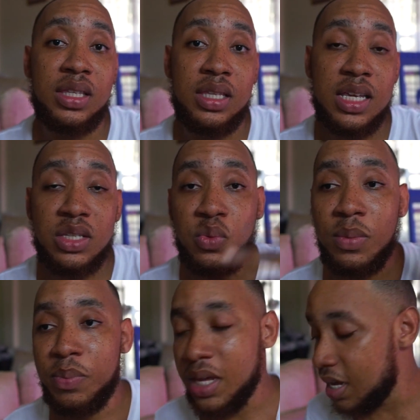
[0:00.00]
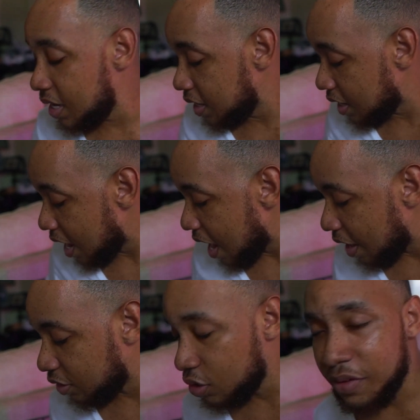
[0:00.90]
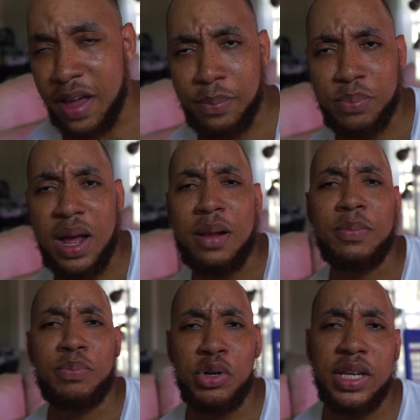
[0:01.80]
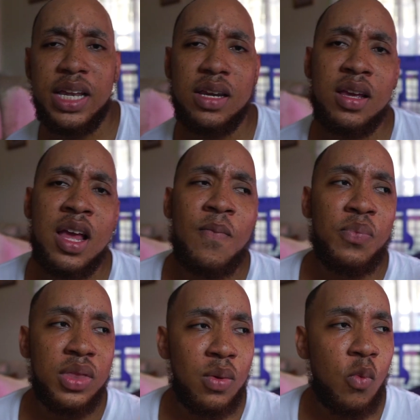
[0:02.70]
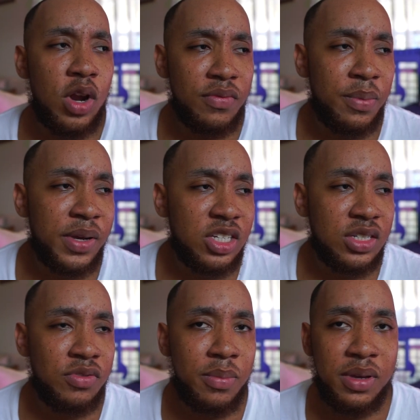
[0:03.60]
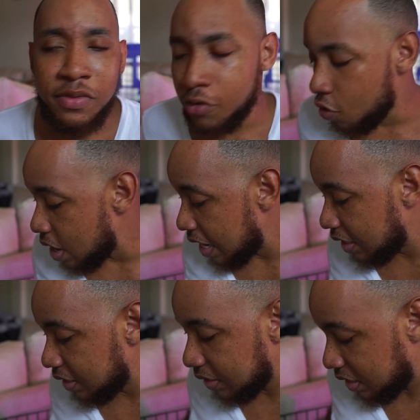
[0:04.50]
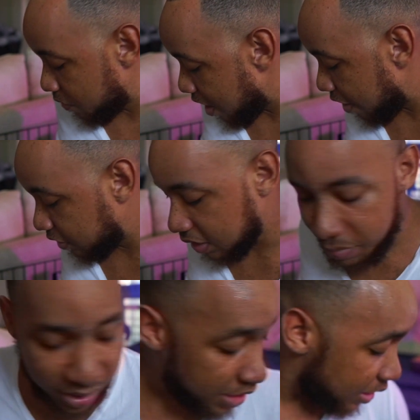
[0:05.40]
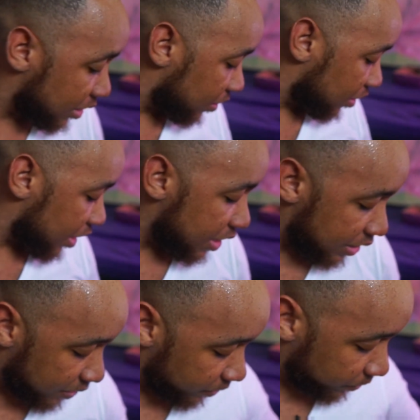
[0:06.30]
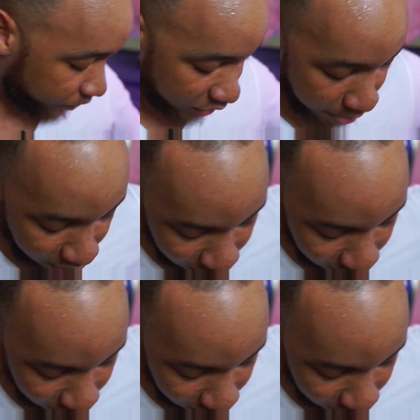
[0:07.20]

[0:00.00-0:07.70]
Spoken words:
this would be, I don't know if I'll put in one of the pictures from before, and this is him after. Come, Guinness, come